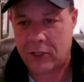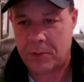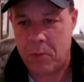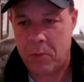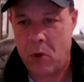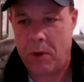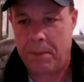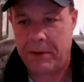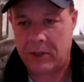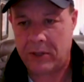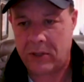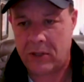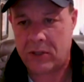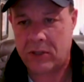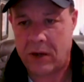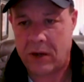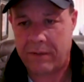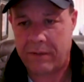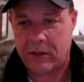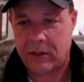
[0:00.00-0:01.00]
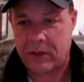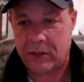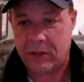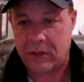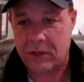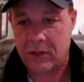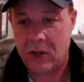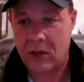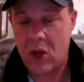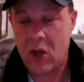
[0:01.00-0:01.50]
Small Business
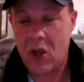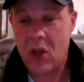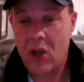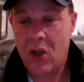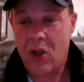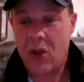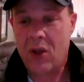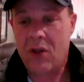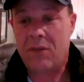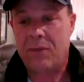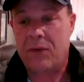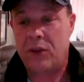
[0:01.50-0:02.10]
Services. Mm-hmm.